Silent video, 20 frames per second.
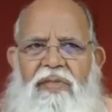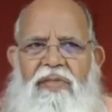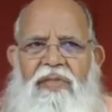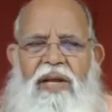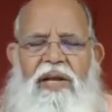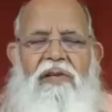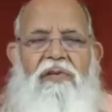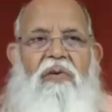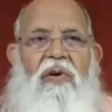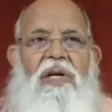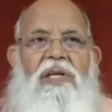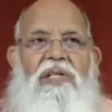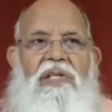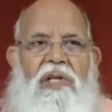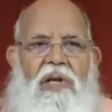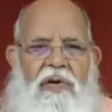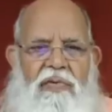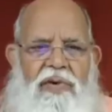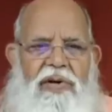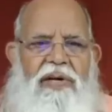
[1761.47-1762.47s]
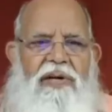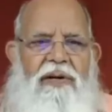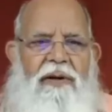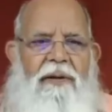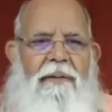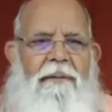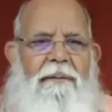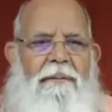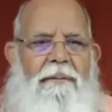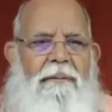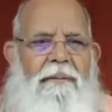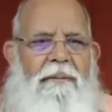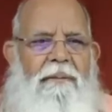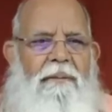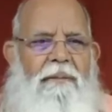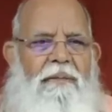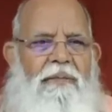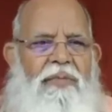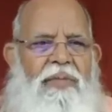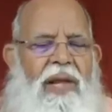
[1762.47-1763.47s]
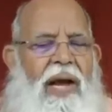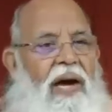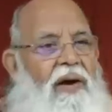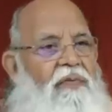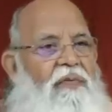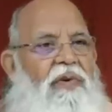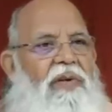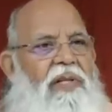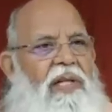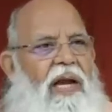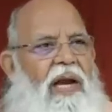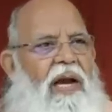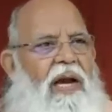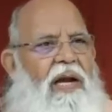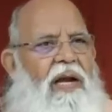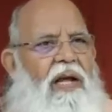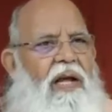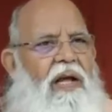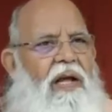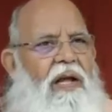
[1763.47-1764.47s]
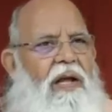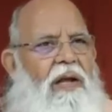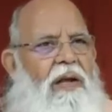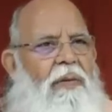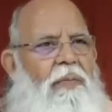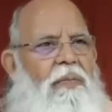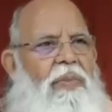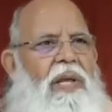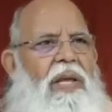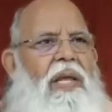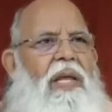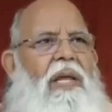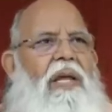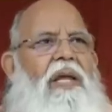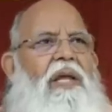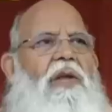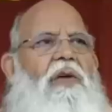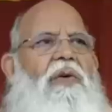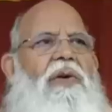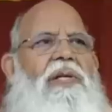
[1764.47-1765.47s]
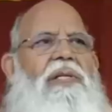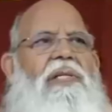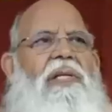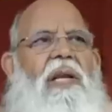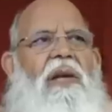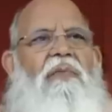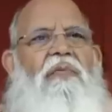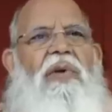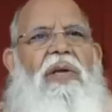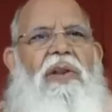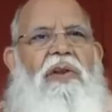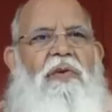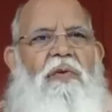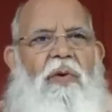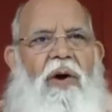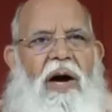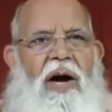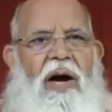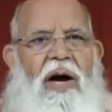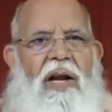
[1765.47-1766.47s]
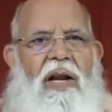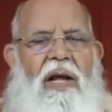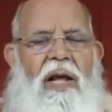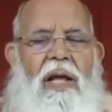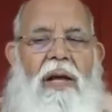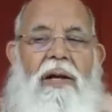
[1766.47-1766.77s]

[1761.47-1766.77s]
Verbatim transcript: That is called shravana. After that, be yourself when you are.